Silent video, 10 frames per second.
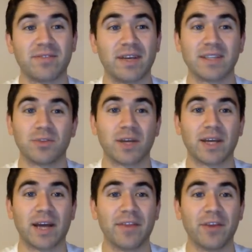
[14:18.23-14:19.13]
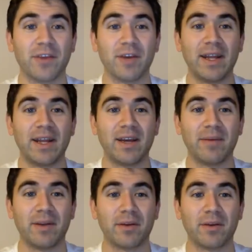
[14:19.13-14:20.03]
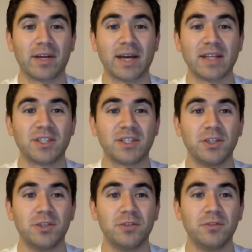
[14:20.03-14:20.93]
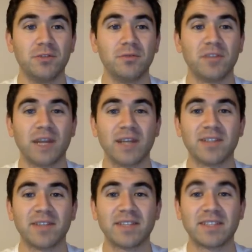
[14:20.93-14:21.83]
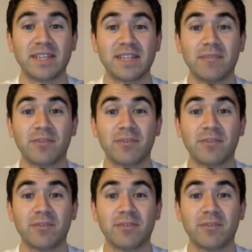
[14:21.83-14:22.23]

That's all I can do, really. I mean, I'm not going to get too jealous of this team,